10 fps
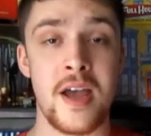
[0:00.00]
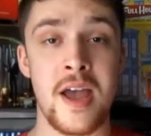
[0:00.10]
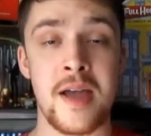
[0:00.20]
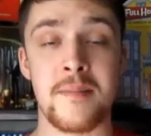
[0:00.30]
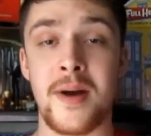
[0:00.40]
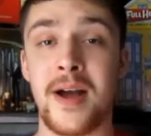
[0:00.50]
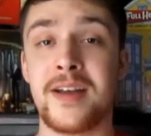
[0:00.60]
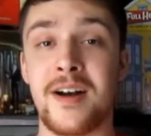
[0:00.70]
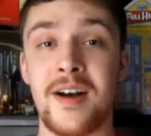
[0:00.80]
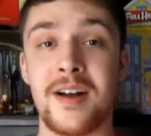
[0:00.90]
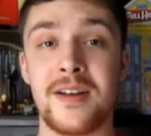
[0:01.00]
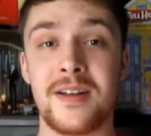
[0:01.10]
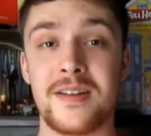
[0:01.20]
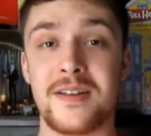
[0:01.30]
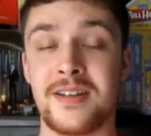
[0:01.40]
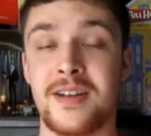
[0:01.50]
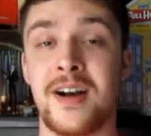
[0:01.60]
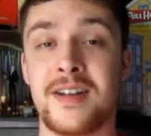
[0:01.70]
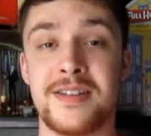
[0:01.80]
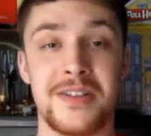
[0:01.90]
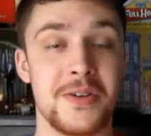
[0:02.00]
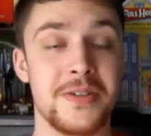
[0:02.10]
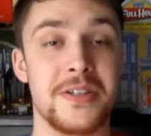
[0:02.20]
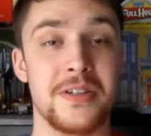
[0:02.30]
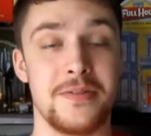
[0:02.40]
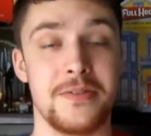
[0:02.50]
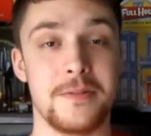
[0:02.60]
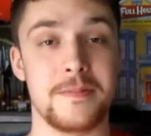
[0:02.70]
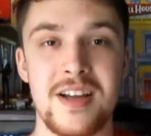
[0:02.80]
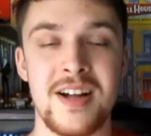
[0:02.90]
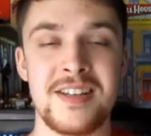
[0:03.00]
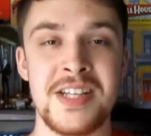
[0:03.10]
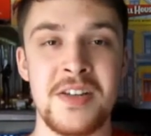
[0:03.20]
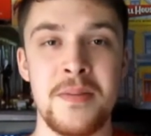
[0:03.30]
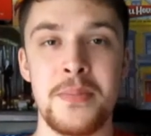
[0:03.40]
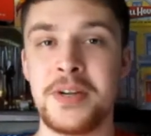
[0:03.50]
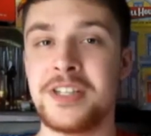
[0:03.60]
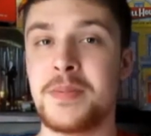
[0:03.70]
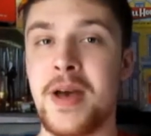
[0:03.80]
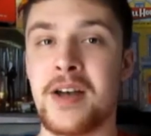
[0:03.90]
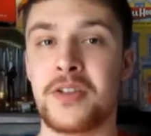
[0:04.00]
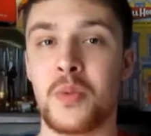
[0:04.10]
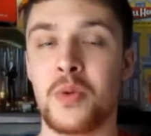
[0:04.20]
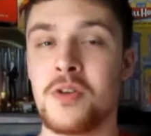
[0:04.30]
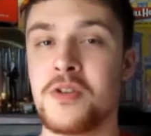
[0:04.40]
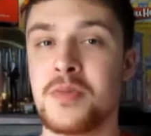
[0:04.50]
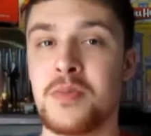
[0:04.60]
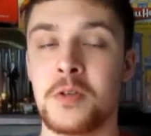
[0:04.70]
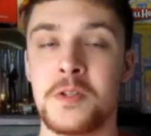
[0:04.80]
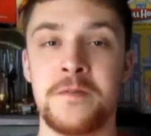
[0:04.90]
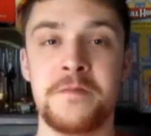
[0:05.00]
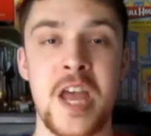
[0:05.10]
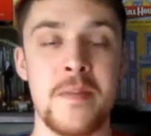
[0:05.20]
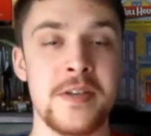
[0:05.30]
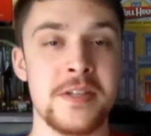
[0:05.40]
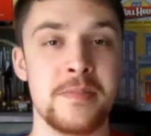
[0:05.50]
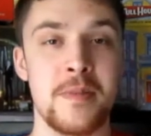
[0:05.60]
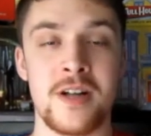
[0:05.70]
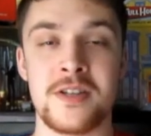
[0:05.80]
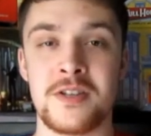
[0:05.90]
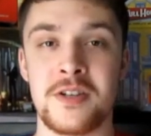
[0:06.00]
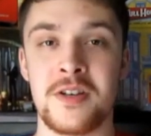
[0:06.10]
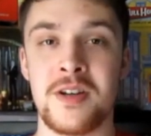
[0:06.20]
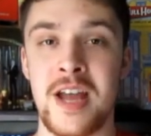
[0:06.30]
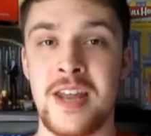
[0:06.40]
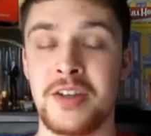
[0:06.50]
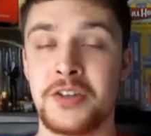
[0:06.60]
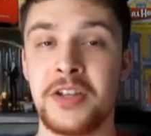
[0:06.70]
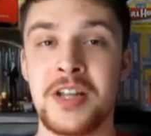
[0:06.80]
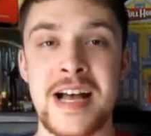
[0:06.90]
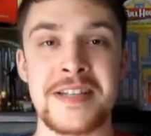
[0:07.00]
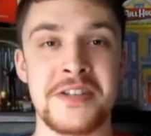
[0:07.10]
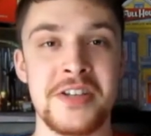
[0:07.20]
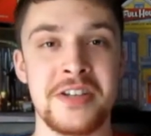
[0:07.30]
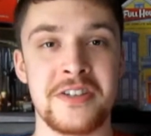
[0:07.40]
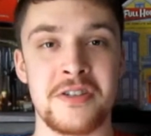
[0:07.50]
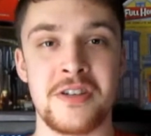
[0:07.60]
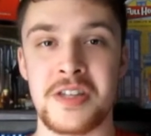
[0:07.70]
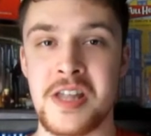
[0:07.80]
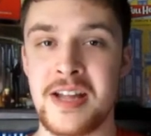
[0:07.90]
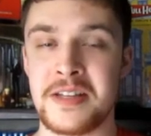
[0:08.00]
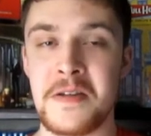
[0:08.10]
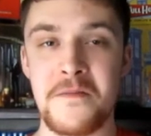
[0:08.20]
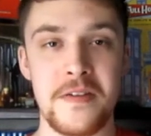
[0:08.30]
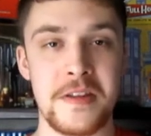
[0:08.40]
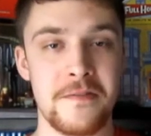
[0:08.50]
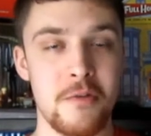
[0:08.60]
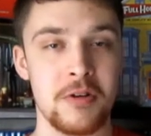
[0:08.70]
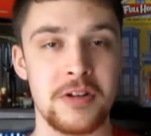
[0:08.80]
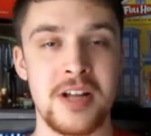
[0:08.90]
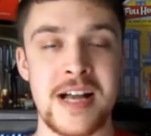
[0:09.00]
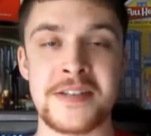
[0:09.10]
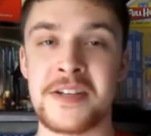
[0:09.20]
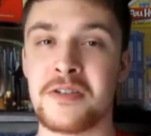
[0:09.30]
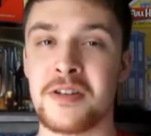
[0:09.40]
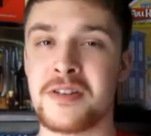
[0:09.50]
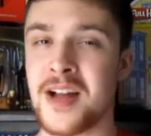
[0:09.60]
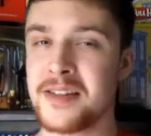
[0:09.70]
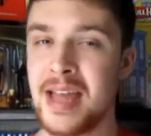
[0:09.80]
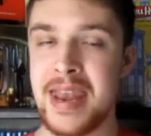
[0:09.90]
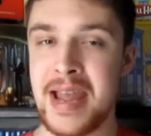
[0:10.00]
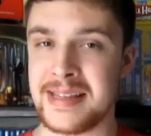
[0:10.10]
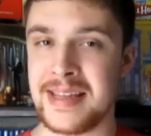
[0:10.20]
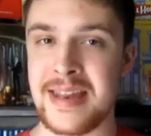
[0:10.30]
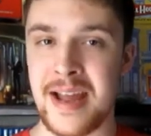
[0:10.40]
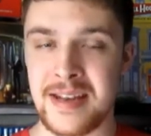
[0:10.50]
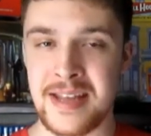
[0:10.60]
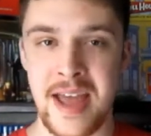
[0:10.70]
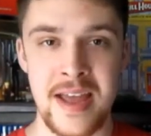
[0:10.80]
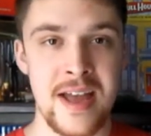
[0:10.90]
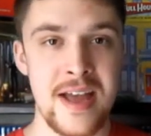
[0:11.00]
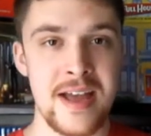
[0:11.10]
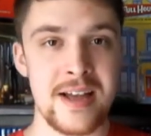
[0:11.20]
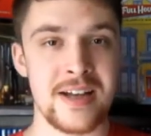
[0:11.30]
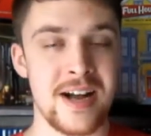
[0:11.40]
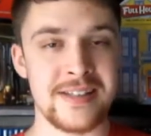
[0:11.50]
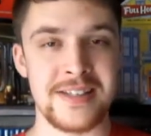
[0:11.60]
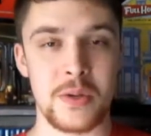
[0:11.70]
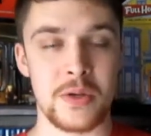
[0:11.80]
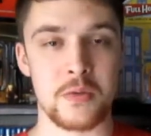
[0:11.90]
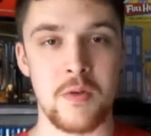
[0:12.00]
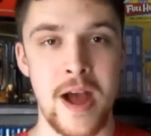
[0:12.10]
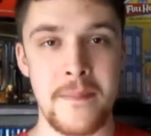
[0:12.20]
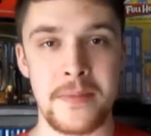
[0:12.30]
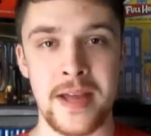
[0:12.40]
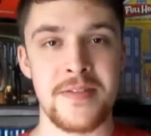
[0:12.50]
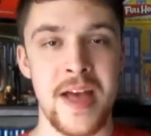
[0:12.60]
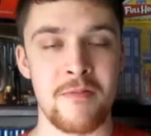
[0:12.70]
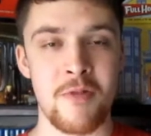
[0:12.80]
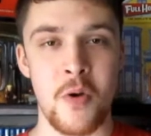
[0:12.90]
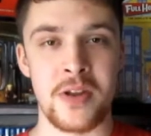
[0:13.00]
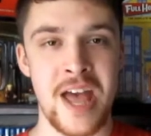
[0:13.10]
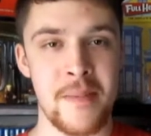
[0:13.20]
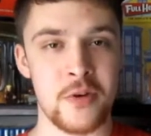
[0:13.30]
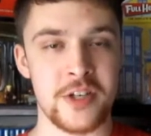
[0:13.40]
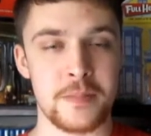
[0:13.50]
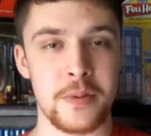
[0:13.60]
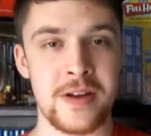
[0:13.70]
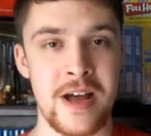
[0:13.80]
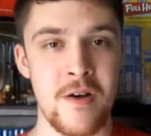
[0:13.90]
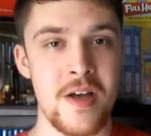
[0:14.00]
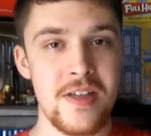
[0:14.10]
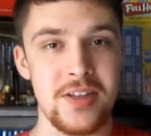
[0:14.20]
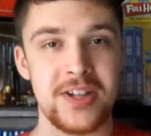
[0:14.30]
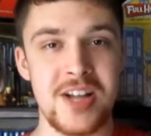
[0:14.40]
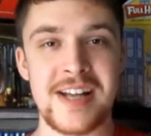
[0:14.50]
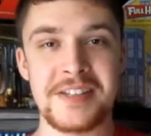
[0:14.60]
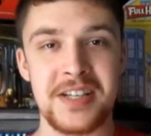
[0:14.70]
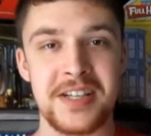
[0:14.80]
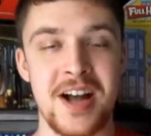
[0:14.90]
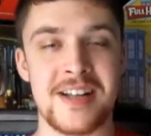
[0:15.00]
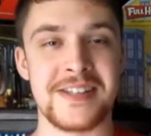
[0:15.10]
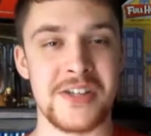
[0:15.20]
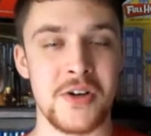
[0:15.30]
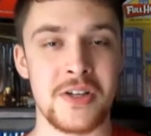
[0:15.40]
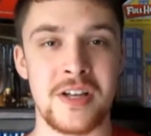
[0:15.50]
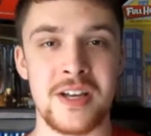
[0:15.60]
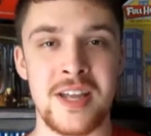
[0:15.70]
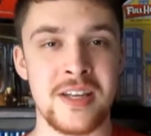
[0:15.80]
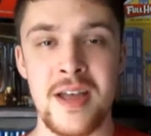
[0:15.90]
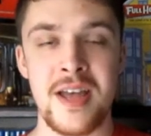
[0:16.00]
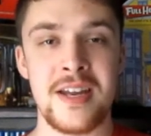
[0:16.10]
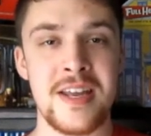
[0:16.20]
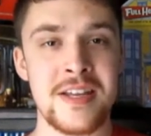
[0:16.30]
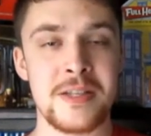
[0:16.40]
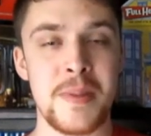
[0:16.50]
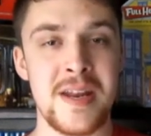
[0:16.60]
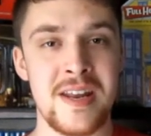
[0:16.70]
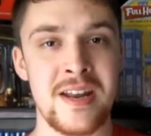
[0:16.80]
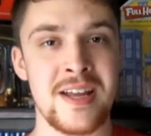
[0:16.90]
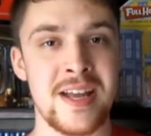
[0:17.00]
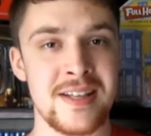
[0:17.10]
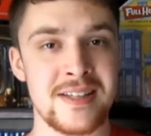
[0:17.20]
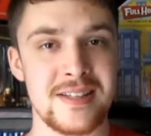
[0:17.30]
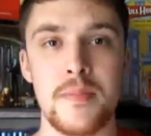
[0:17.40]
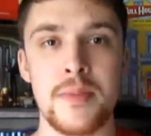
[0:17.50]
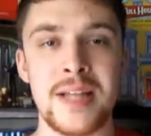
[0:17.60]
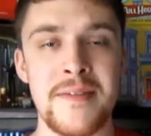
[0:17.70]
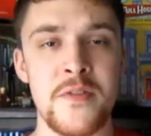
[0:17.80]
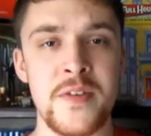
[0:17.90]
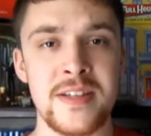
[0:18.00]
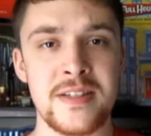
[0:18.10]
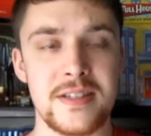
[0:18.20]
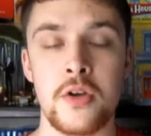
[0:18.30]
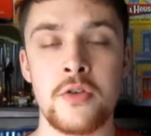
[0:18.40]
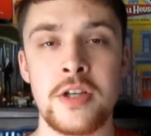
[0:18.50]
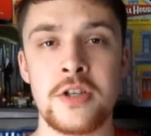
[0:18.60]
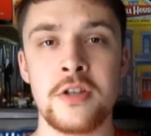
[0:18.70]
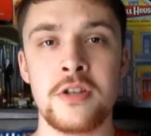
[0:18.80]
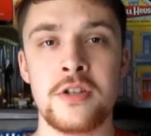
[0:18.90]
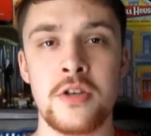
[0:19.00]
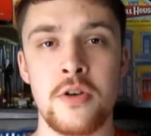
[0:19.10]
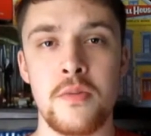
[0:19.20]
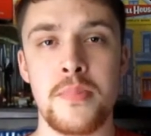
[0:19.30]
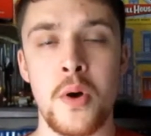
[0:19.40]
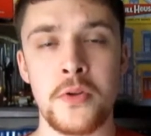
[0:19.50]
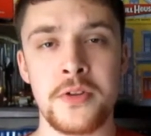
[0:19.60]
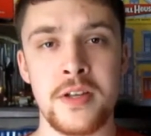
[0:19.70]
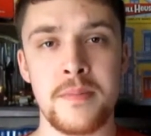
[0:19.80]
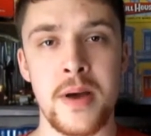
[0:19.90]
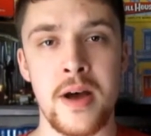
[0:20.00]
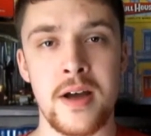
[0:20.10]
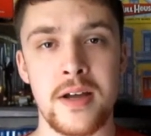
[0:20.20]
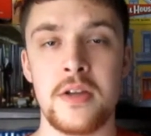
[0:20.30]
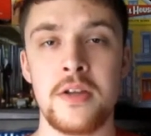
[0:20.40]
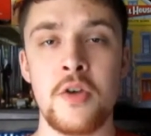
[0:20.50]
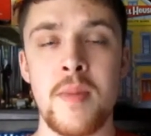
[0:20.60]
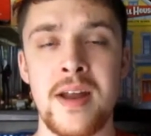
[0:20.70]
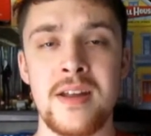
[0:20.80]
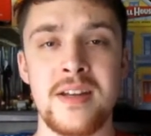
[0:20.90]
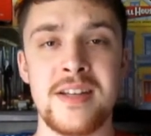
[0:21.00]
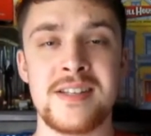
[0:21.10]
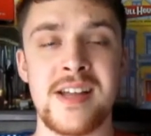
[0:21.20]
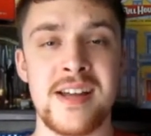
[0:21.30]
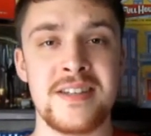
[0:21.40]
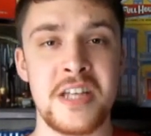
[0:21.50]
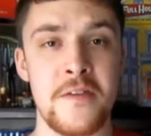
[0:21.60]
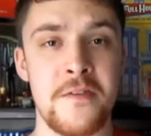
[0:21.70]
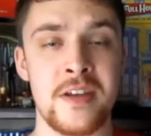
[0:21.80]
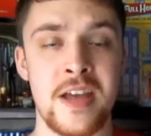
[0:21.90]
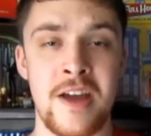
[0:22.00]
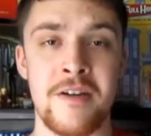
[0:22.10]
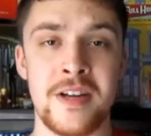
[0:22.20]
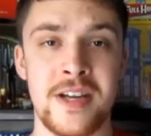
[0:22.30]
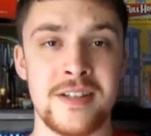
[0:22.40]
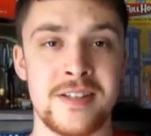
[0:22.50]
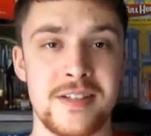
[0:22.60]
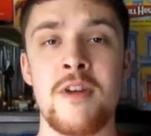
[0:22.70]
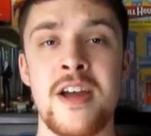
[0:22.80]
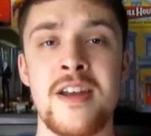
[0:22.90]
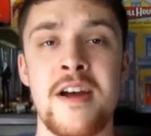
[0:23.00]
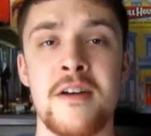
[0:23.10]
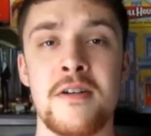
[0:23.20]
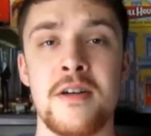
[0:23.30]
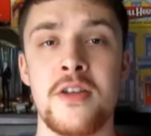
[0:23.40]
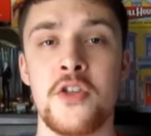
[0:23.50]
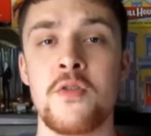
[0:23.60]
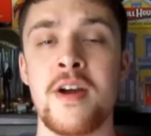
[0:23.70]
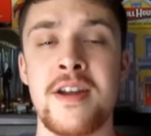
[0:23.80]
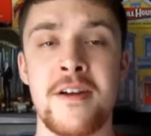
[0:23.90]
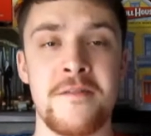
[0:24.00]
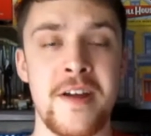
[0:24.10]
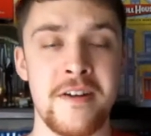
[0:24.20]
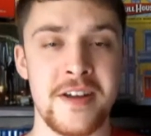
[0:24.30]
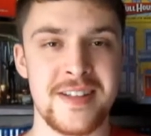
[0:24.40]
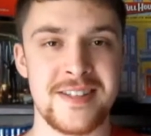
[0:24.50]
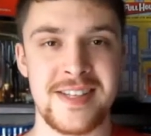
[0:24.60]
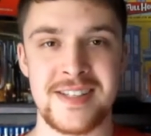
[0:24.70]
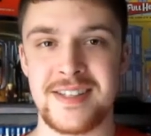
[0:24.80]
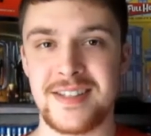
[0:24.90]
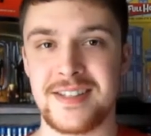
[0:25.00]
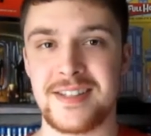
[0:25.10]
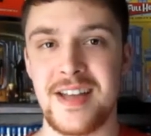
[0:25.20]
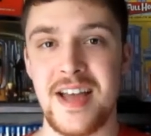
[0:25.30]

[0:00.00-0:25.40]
And my God, did Godzilla deliver. Godzilla brings back the world's most famous monster in the classic look, the 1954 classic look, not that 1998 Godzilla crap that Roland Emmerich put out. The classic Godzilla look, and he is pitted against malevolent creatures who, bolstered by humanity's scientific arrogance, threaten our very existence.